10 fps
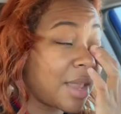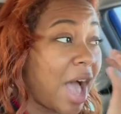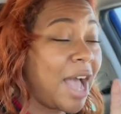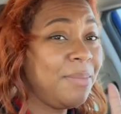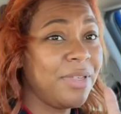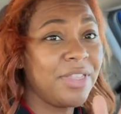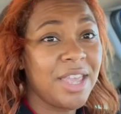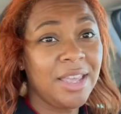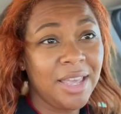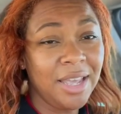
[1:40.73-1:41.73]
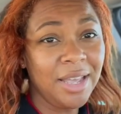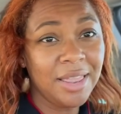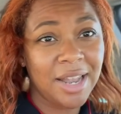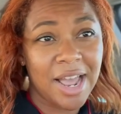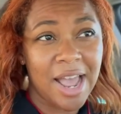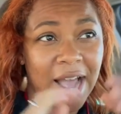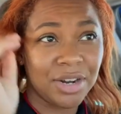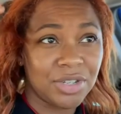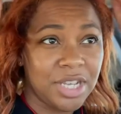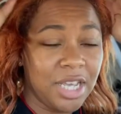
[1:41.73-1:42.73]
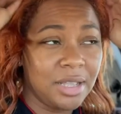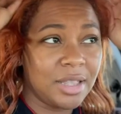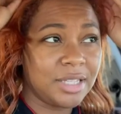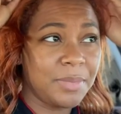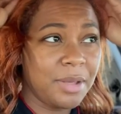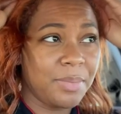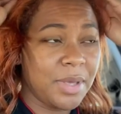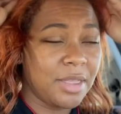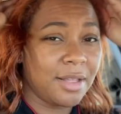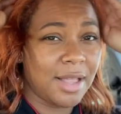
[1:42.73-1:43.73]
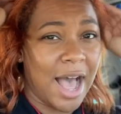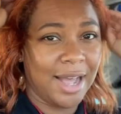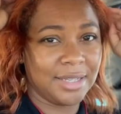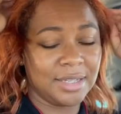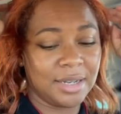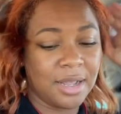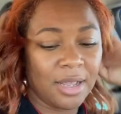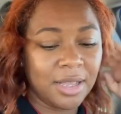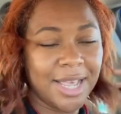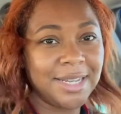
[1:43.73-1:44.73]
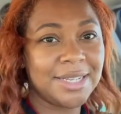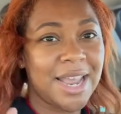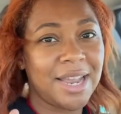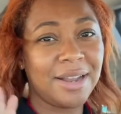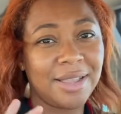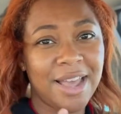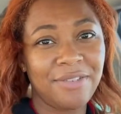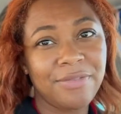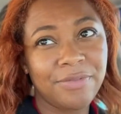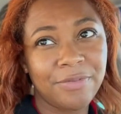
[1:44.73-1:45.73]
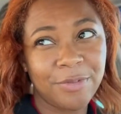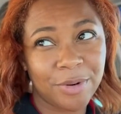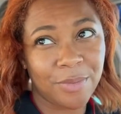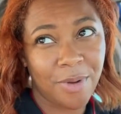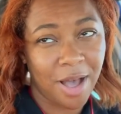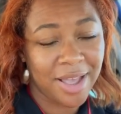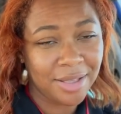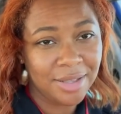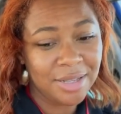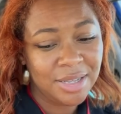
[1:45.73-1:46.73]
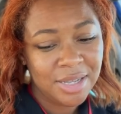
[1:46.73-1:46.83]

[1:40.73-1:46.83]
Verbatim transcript: I'm thinking that I actually, this might be the last like day in a life for a while.